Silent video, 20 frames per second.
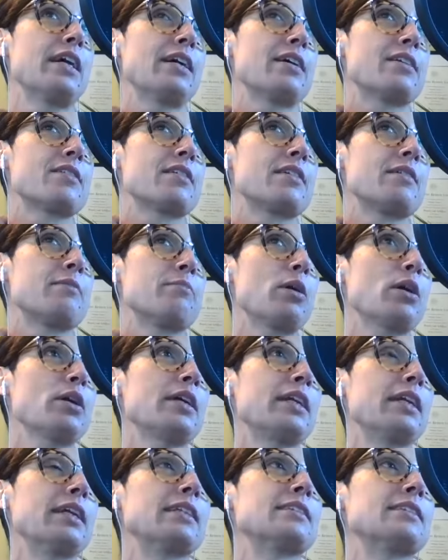as a
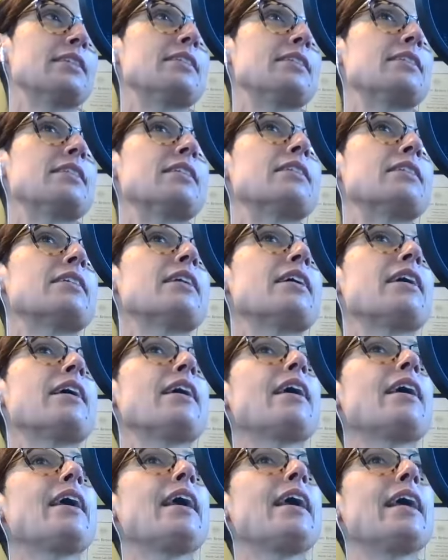marketing assistant.
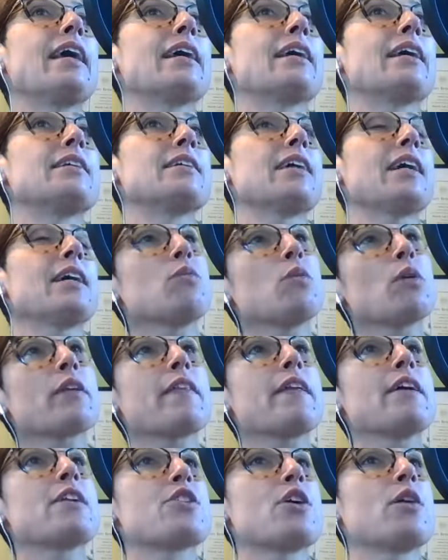And I worked
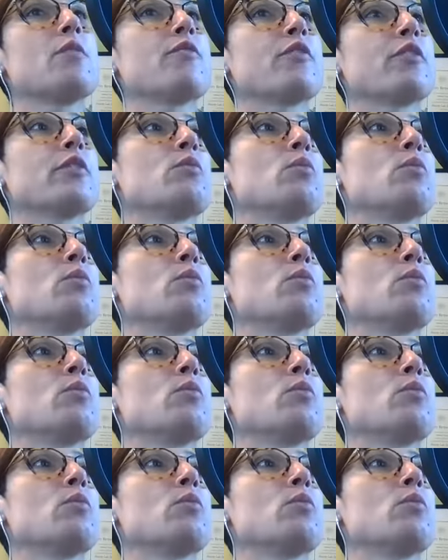that job for a